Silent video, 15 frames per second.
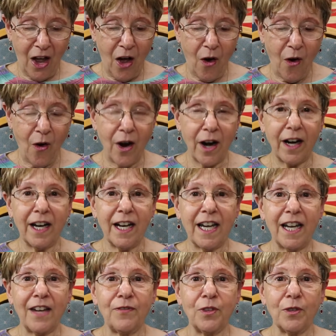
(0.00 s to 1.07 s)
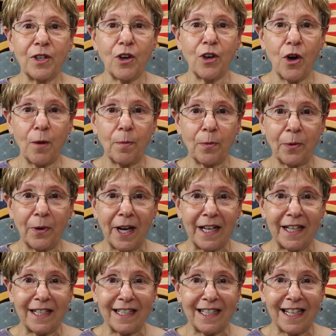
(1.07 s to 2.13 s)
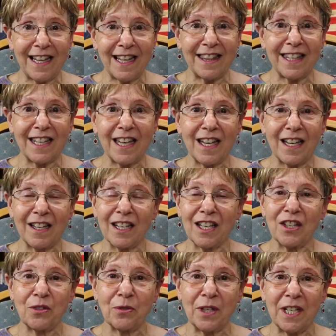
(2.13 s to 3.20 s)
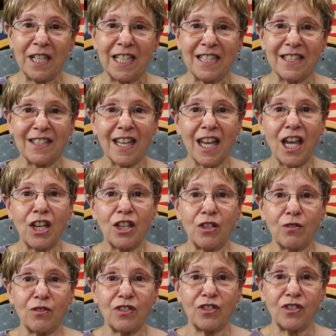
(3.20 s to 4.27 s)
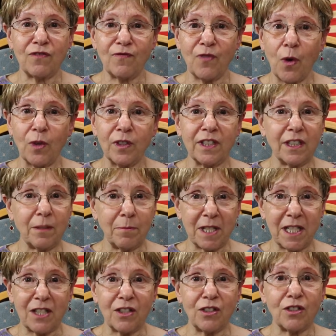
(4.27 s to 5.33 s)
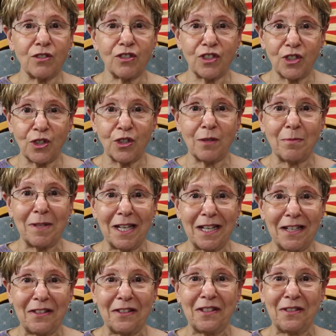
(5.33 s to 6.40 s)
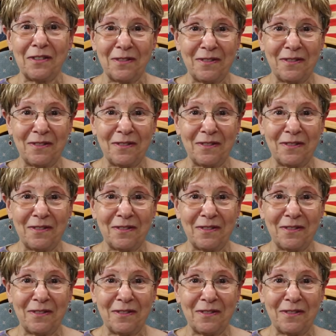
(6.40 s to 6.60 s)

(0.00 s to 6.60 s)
or if you incorporated the ingredients, you folded them in or you stirred them in or you,